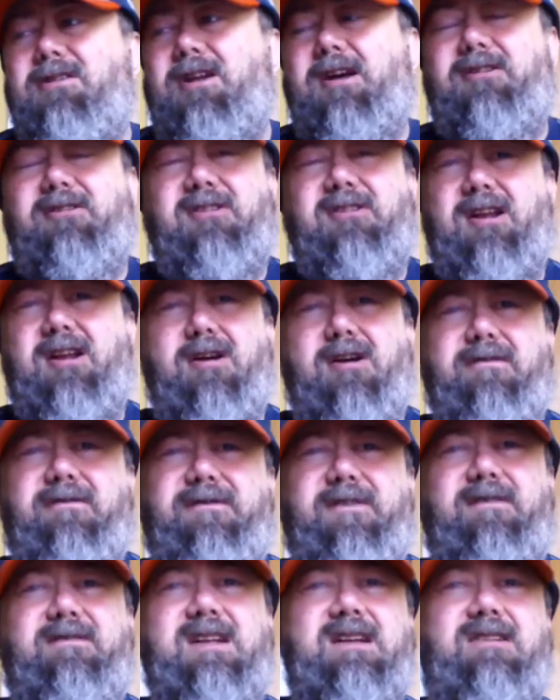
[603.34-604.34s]
You know, because they're like
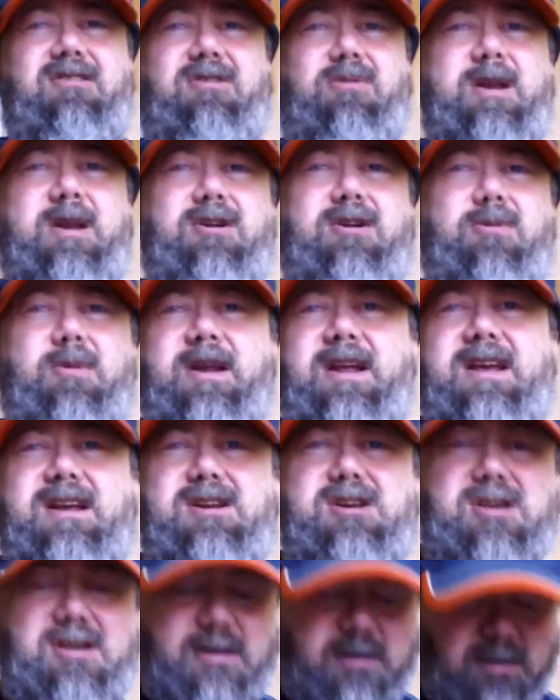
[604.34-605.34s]
15, 20 quid each.